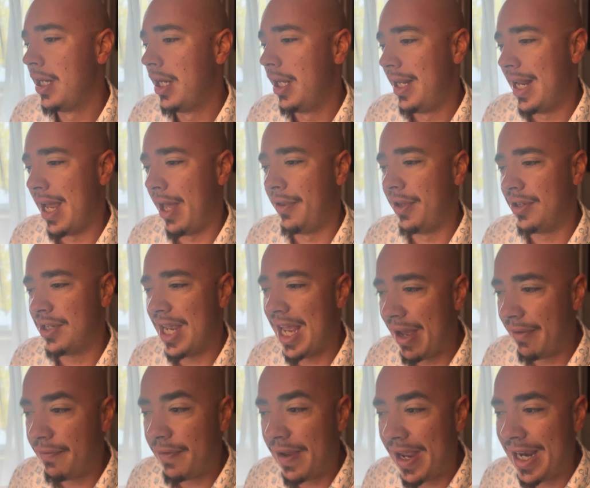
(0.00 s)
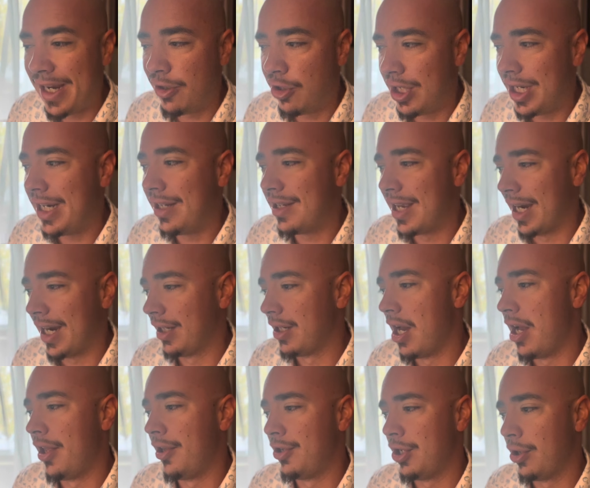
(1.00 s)
Now, this FHE
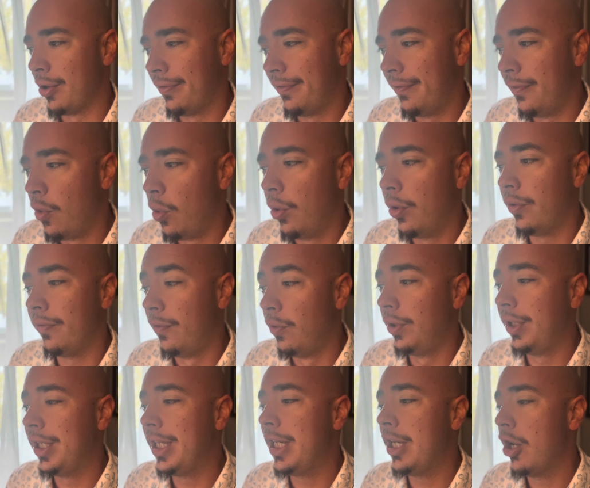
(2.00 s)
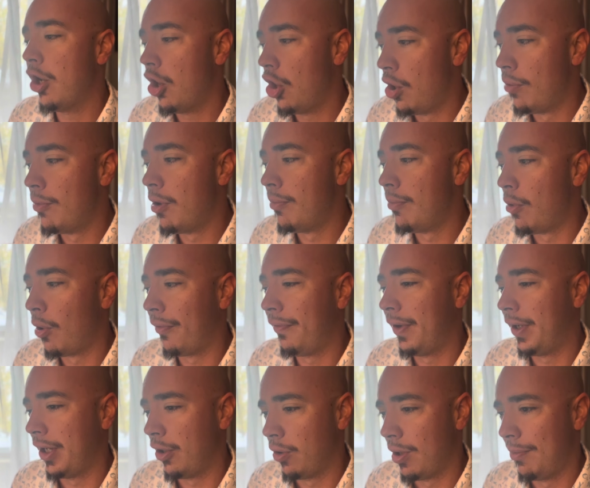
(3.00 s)
technology, or fully
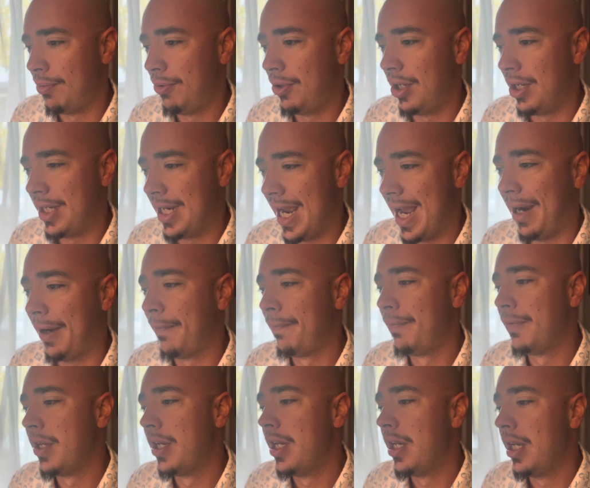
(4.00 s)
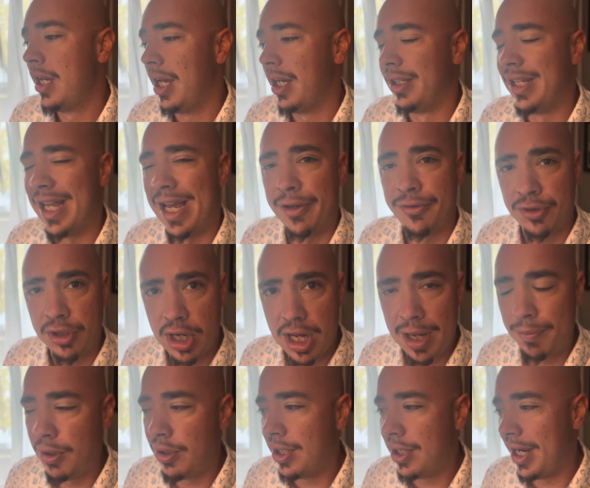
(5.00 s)
homomorphic encryption tech, allows
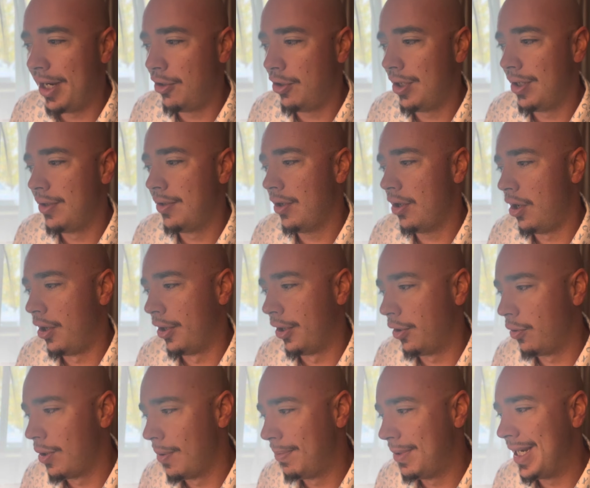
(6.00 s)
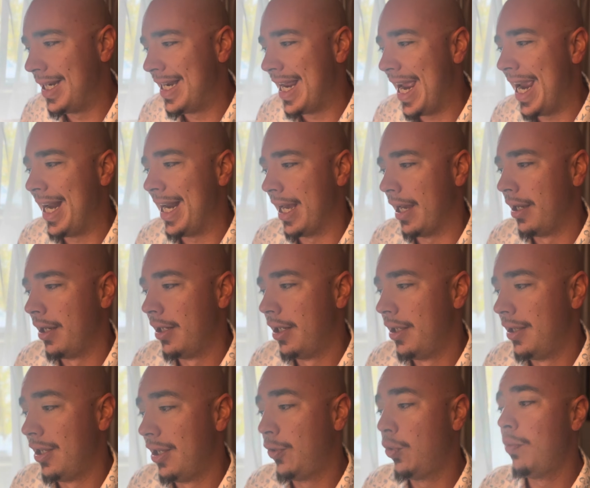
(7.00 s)
computations on encrypted data.
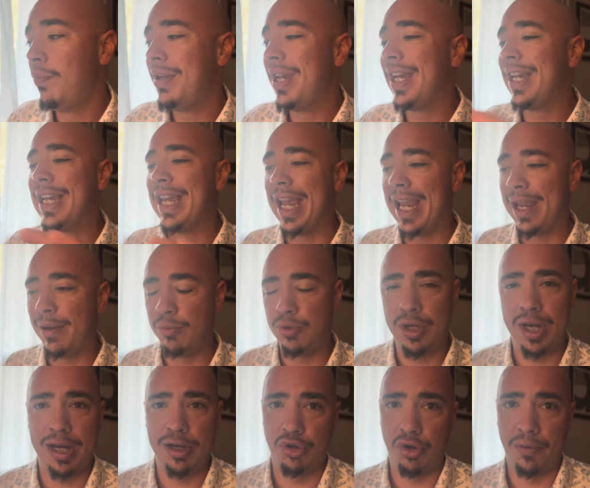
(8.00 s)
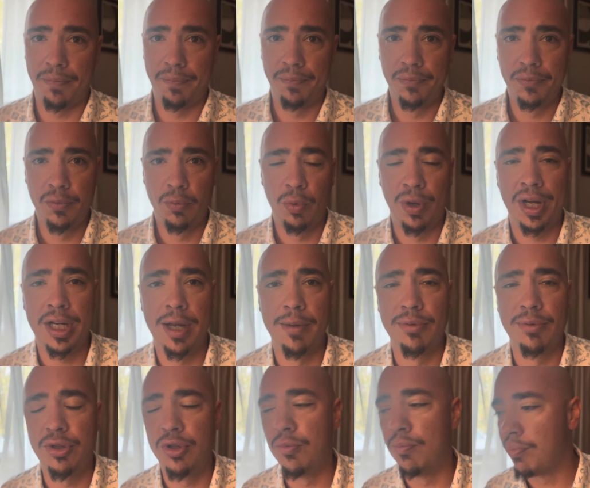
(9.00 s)
This would be a game changer when it
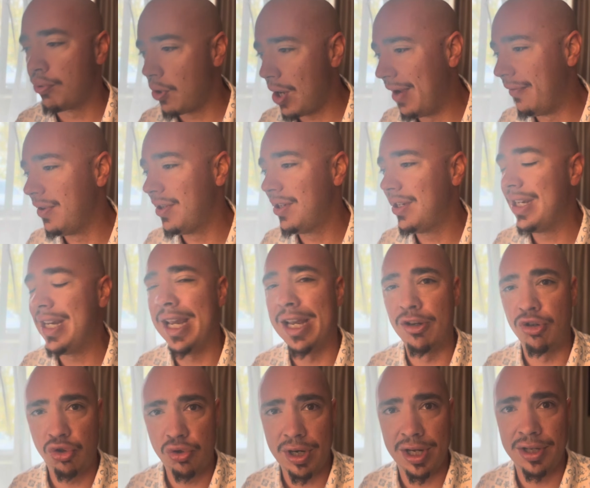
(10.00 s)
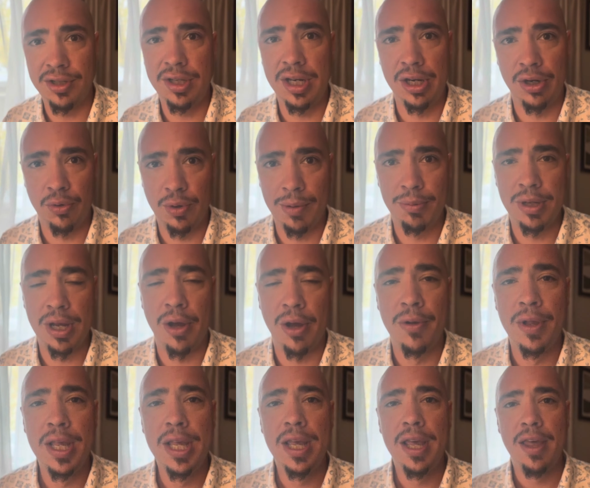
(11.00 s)
comes to privacy and trust in crypto.
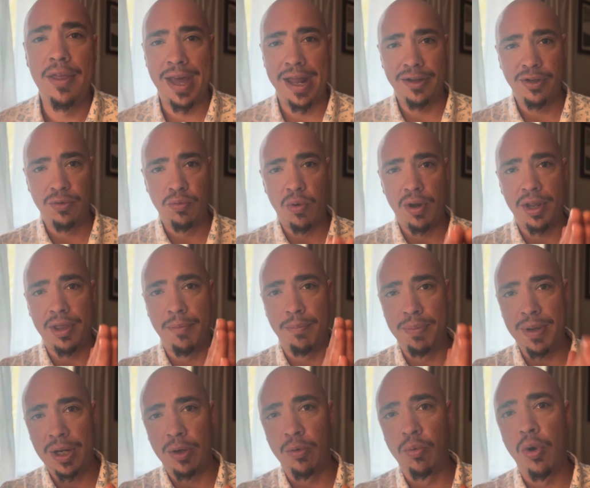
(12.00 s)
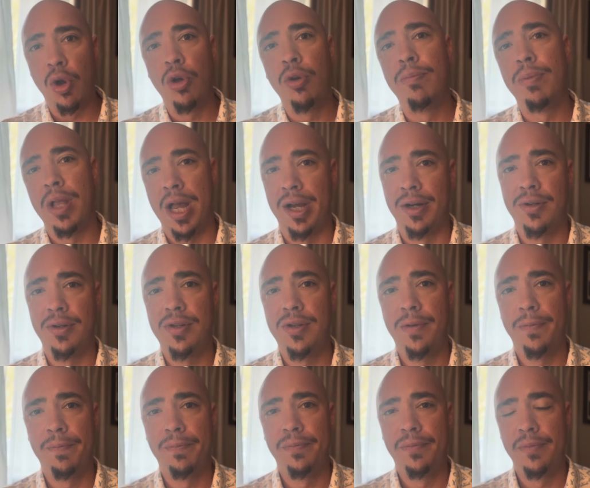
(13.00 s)
That is one of the big roadblocks
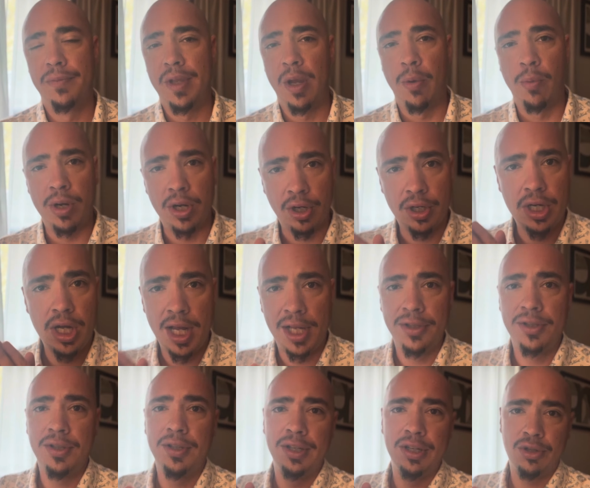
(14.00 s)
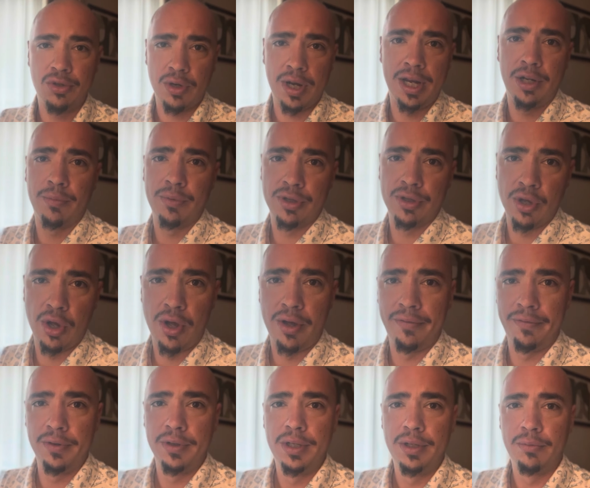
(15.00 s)
that we are constantly trying to
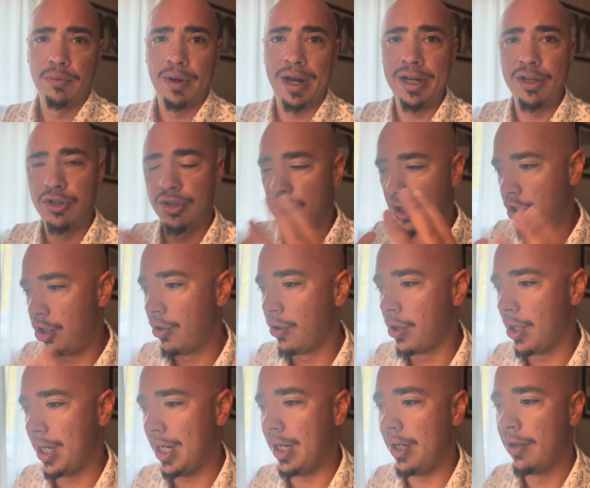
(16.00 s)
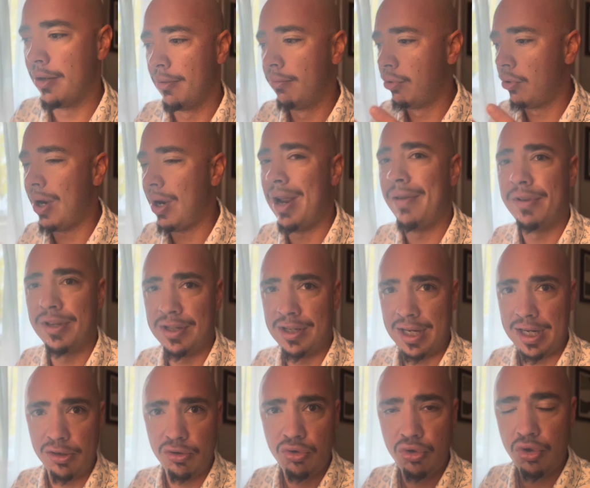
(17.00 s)
resolve. Right? Security,
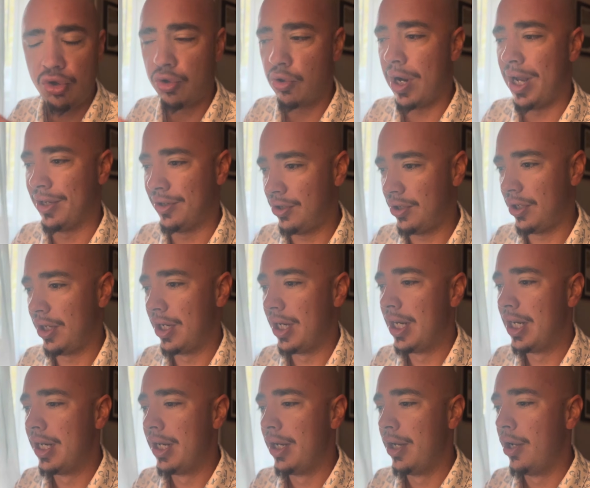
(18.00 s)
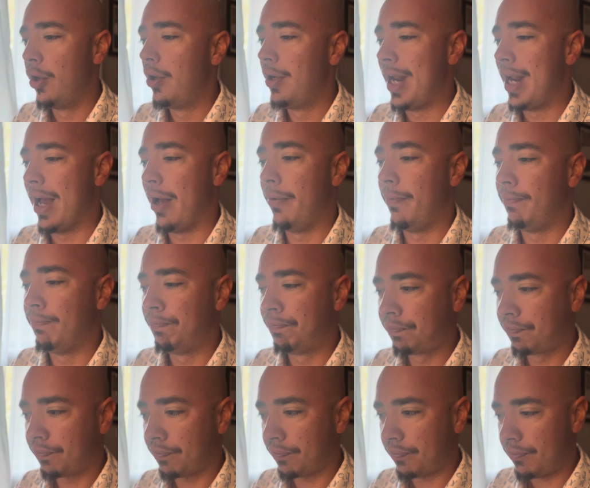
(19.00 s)
privacy, trust. Now,
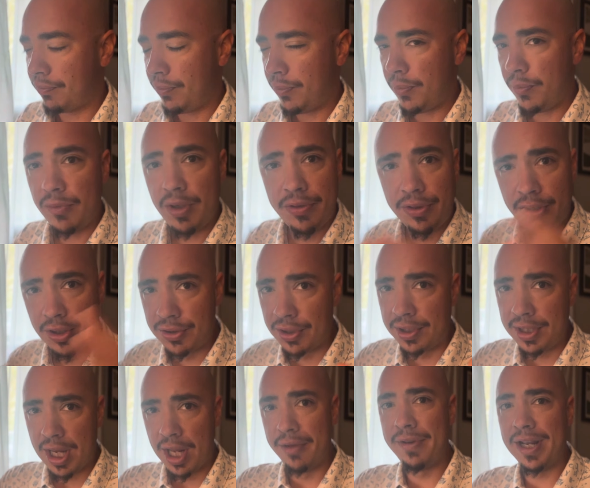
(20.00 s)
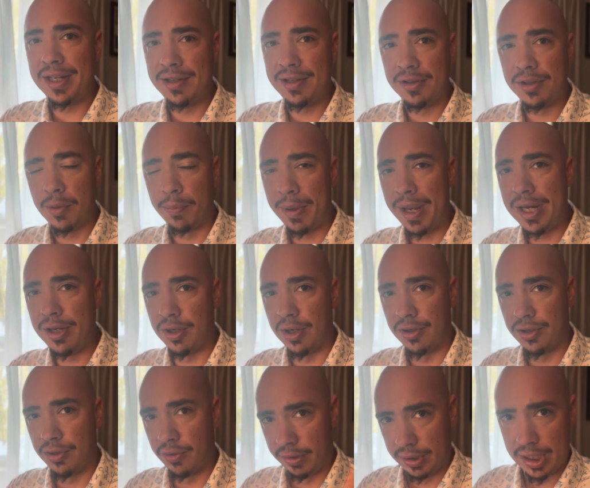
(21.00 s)
there's a ton of
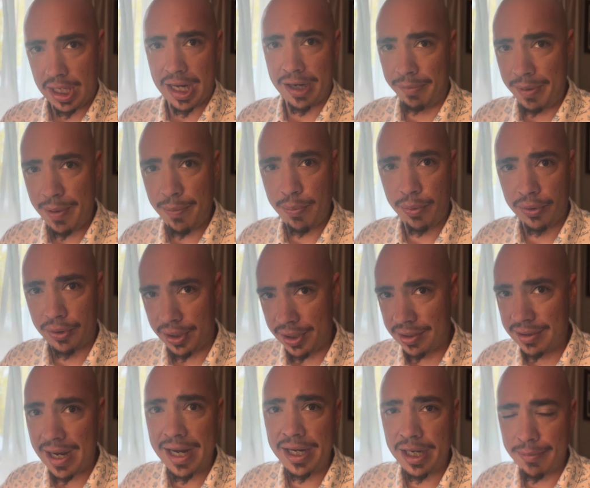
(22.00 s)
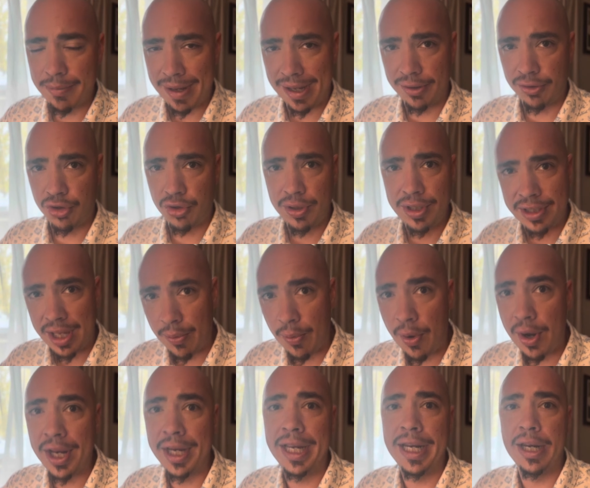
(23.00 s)
anticipation. So a lot of people are excited about Treat. They
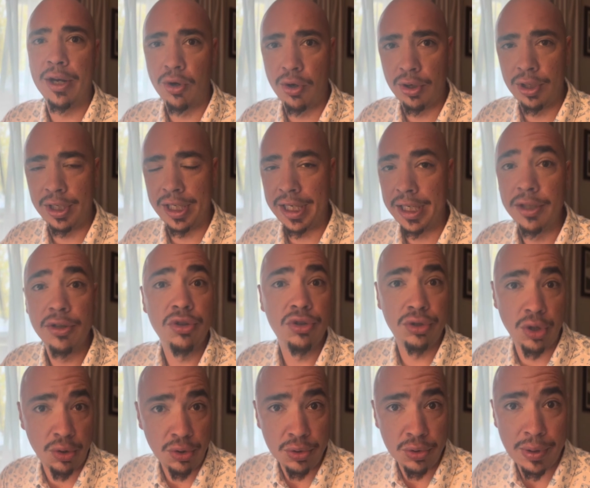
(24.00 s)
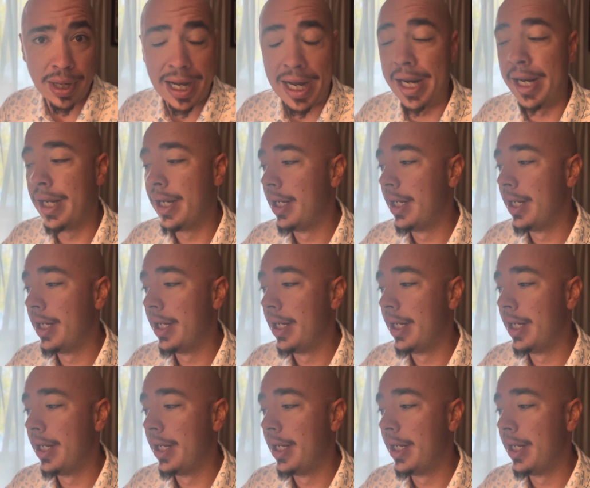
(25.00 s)
want to get in early. So do I.